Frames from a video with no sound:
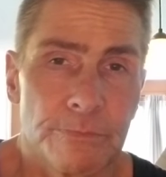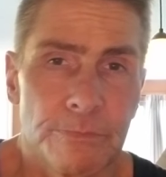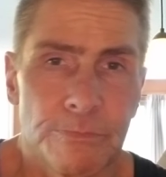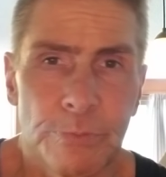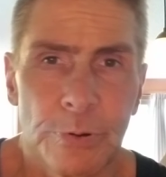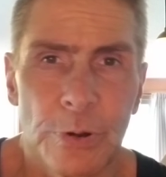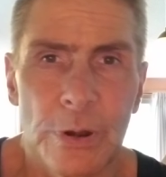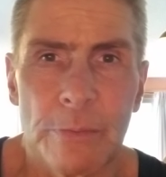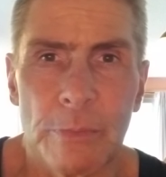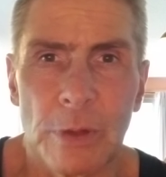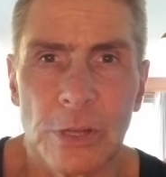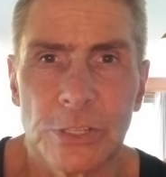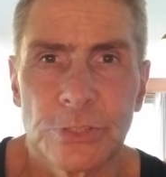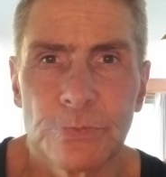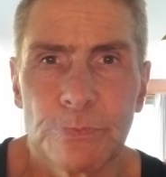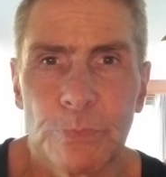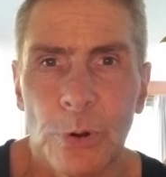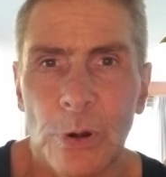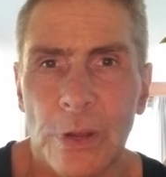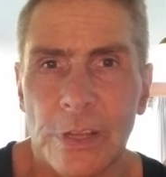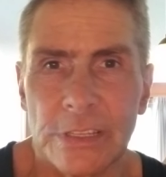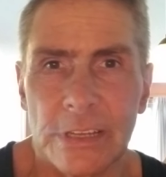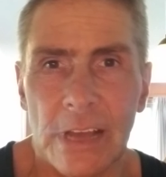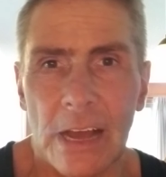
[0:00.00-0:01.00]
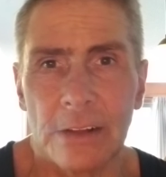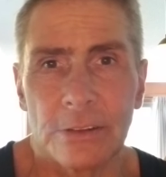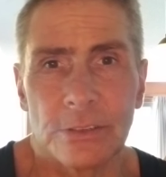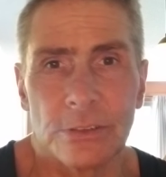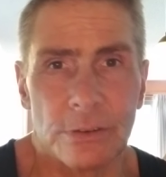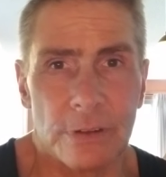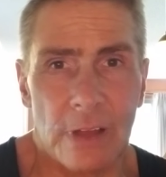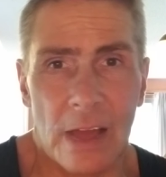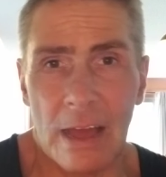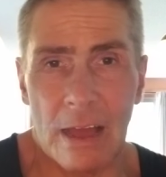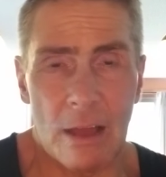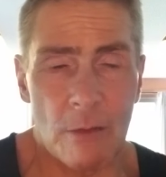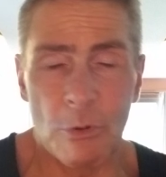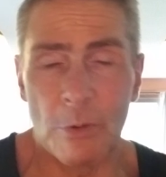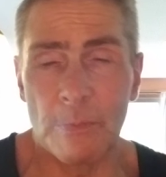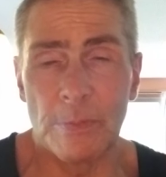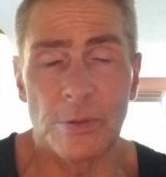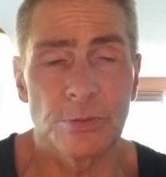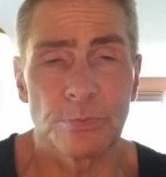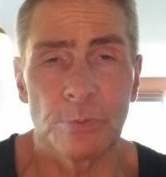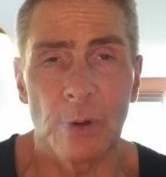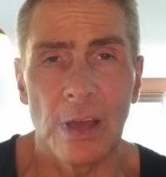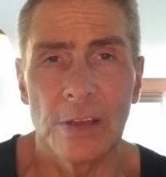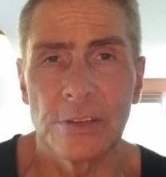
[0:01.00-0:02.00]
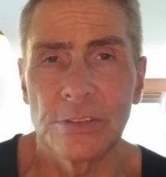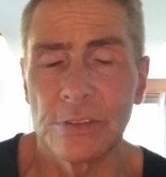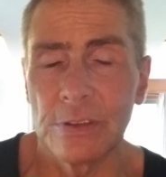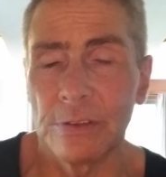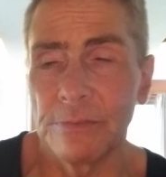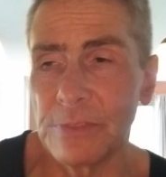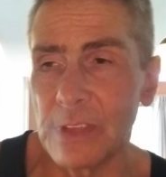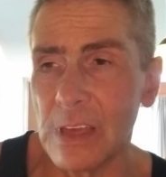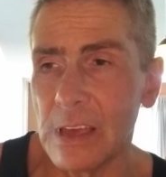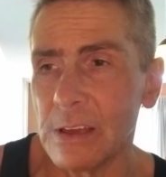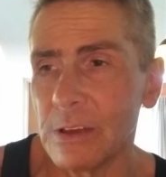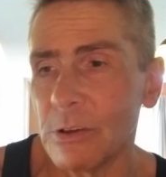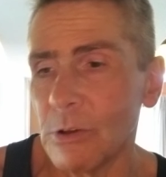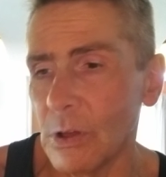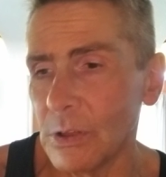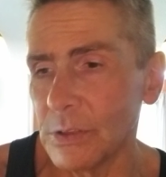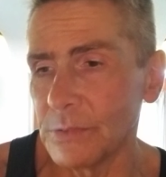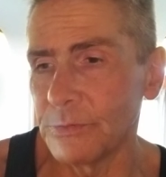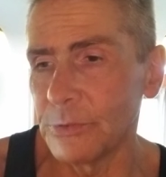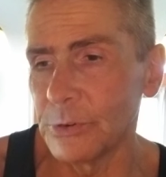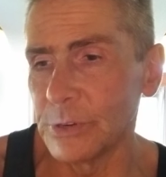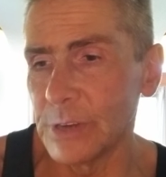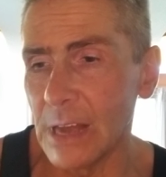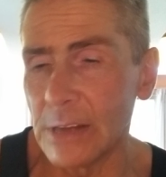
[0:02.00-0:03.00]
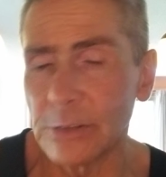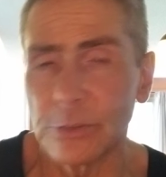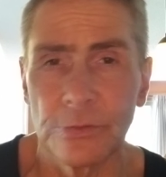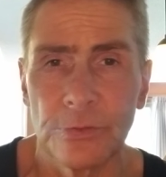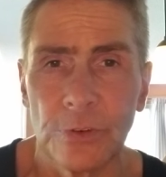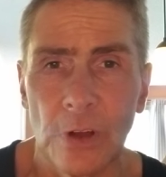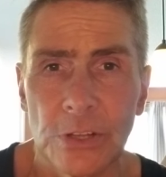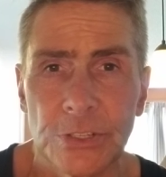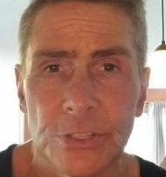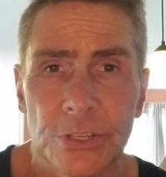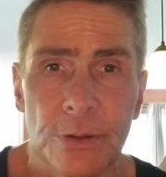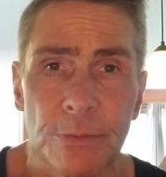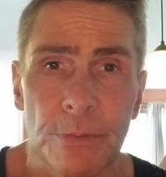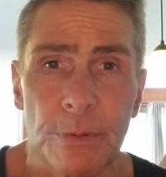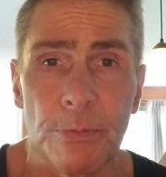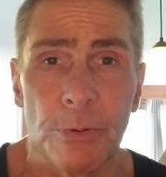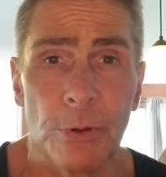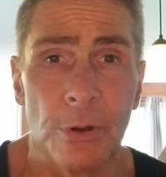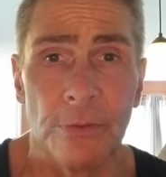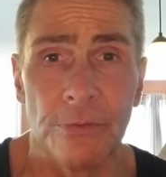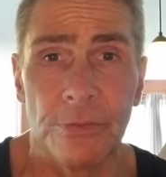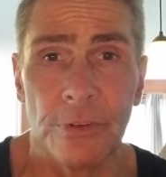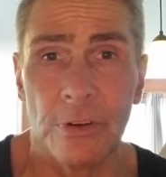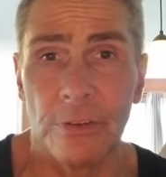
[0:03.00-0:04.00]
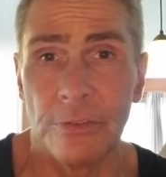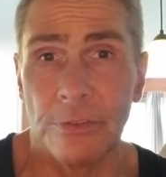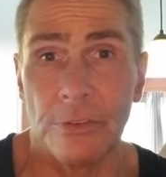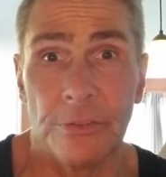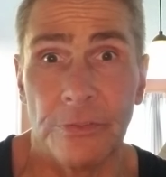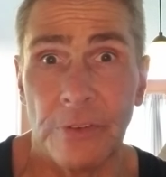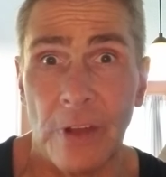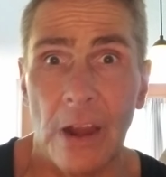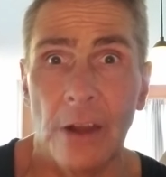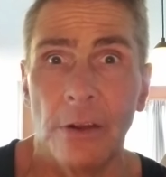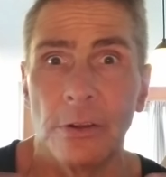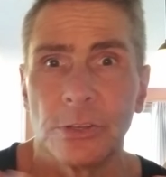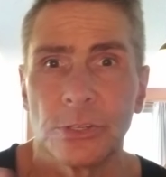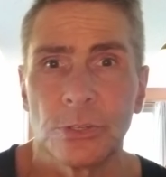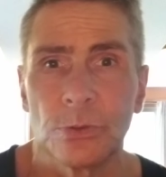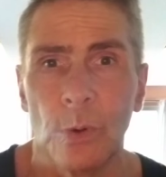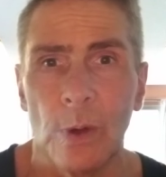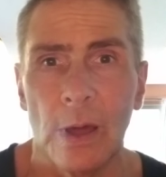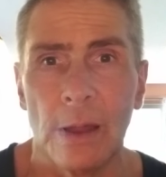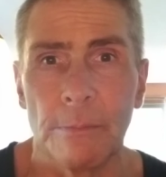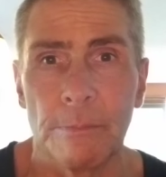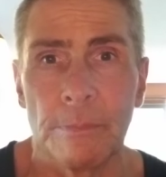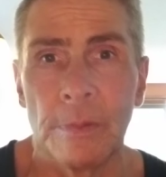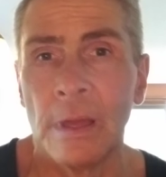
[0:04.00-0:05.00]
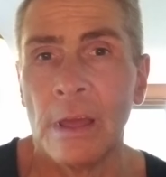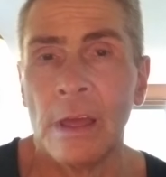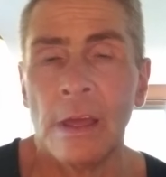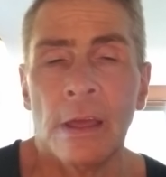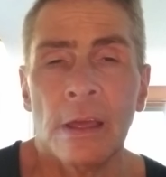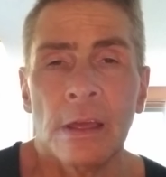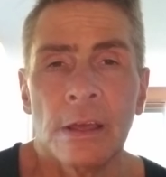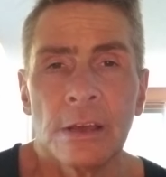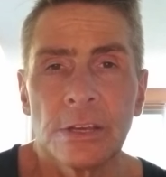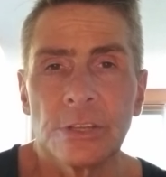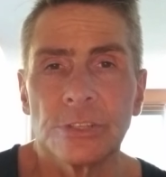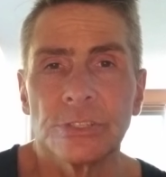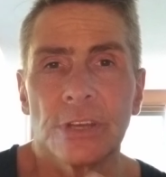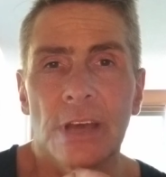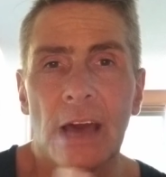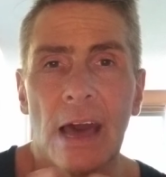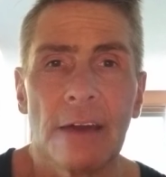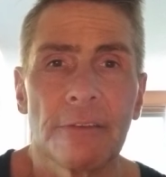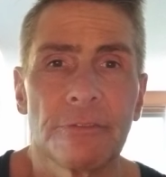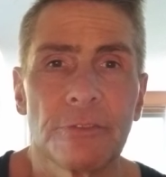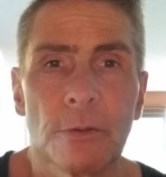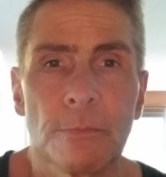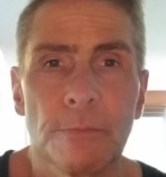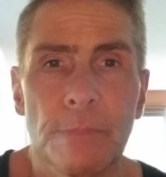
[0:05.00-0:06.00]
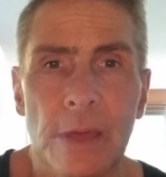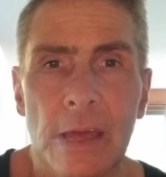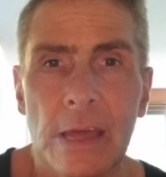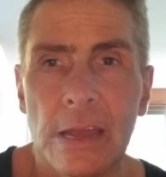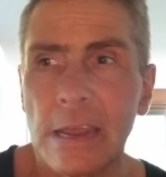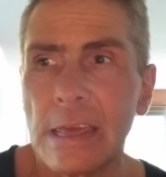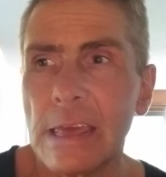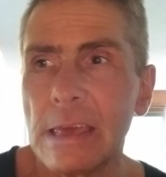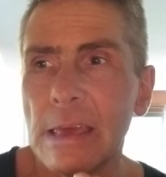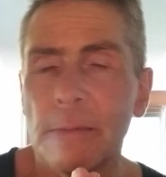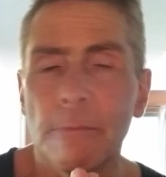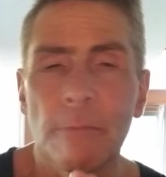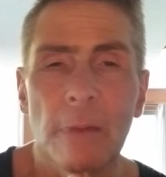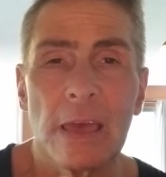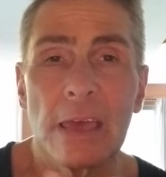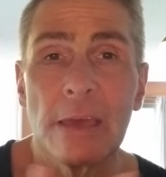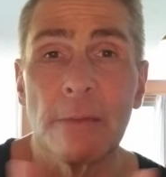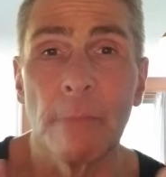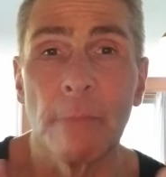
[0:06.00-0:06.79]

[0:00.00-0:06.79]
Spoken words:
pretty much putting I wouldn't be surprised if they called for Dr. Fauci to be put in front of a firing squad, because God forbid he